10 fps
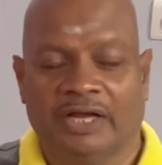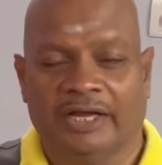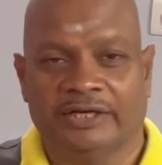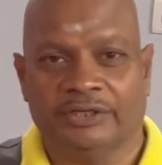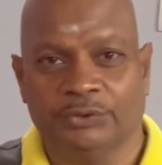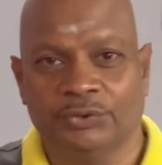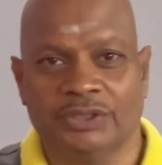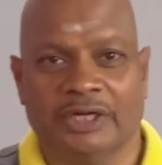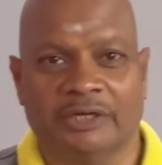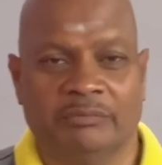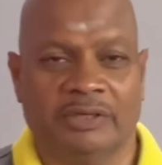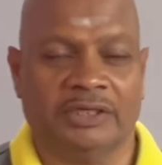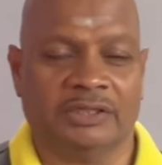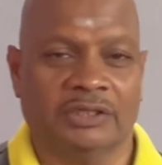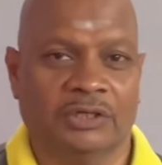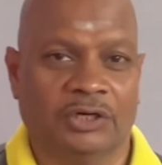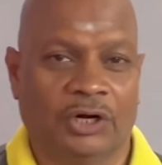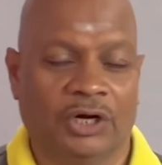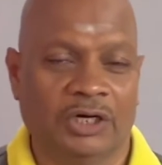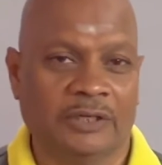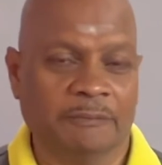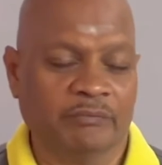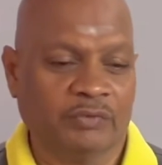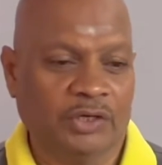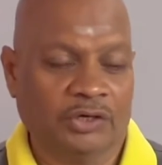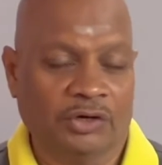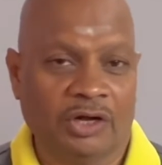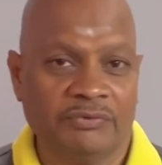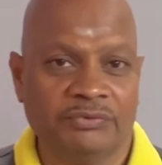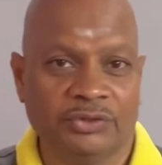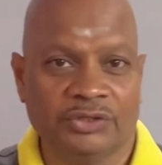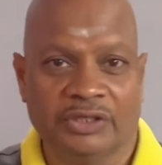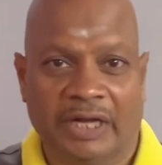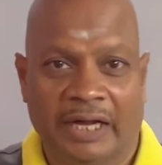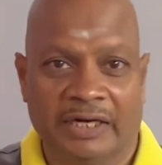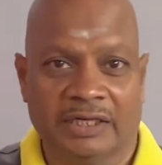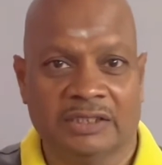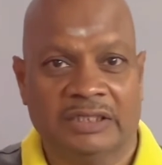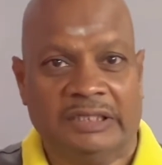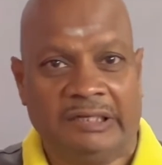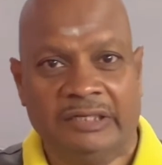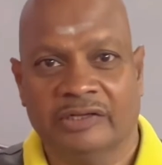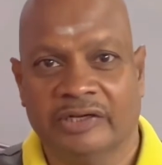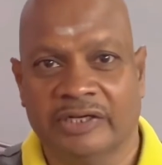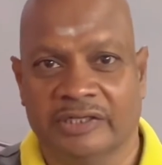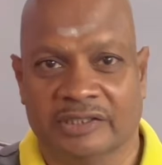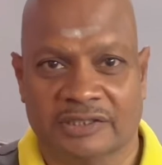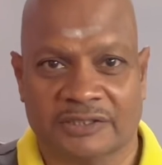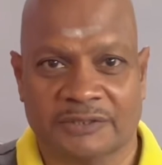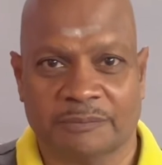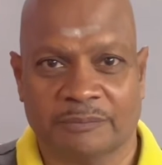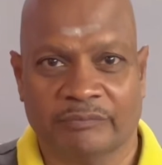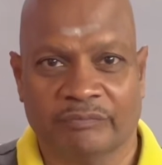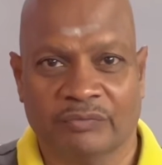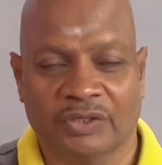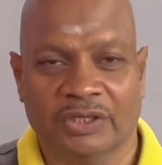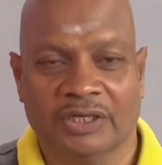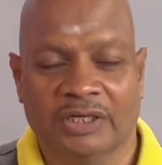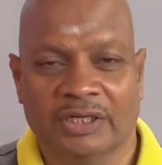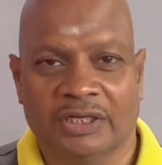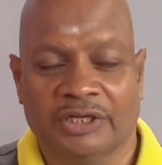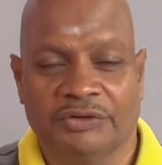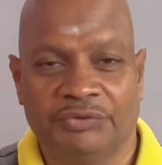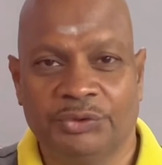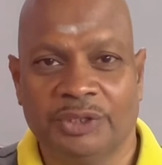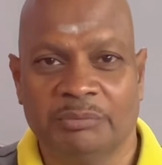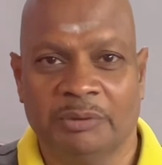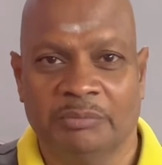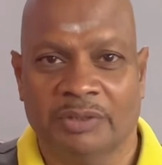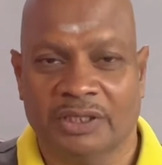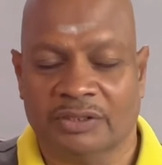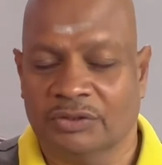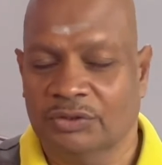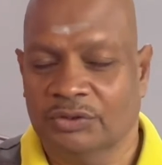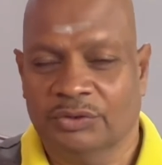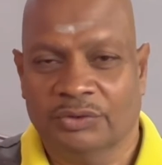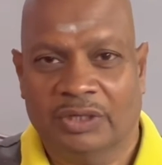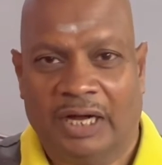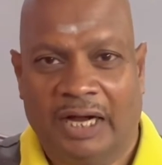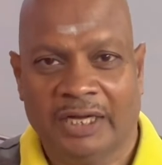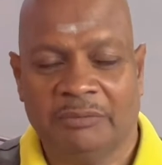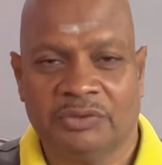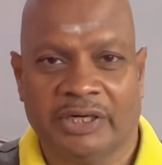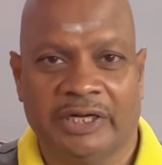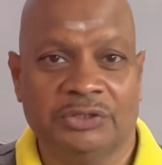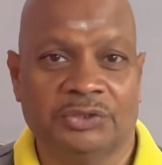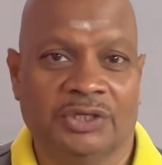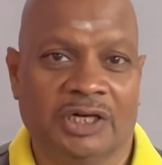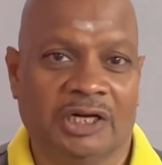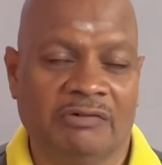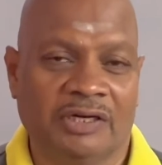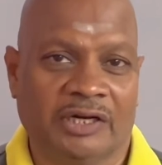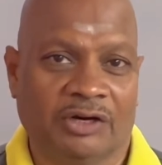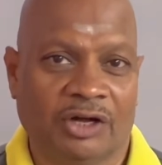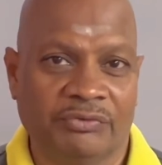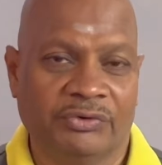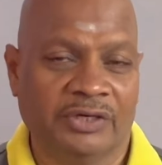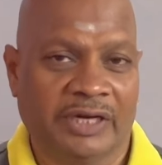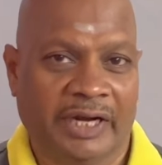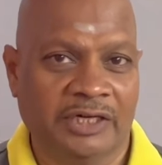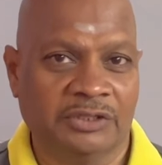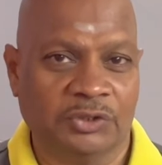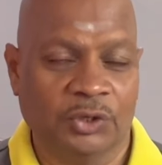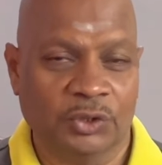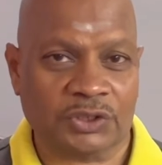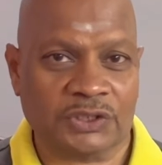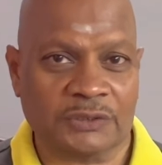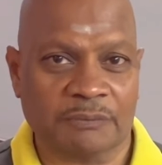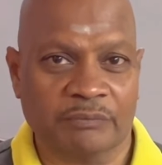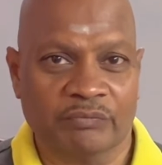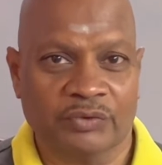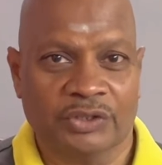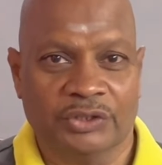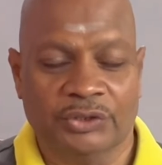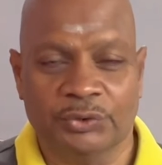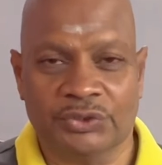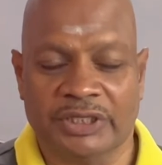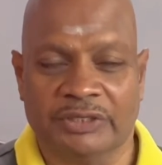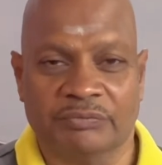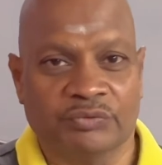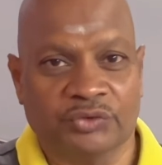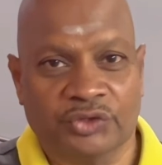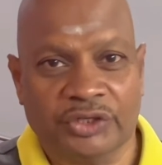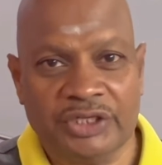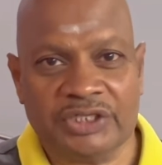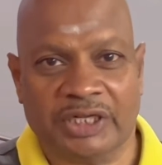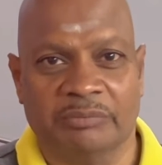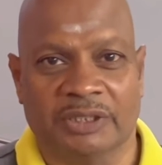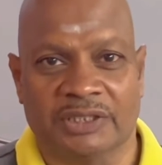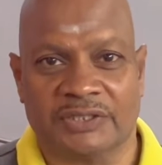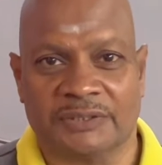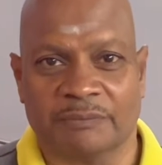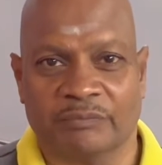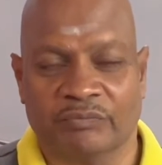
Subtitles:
a new segment called Raw Food Diet Ingredients. If you remember, I am trying to deliver a raw food diet course using three segments.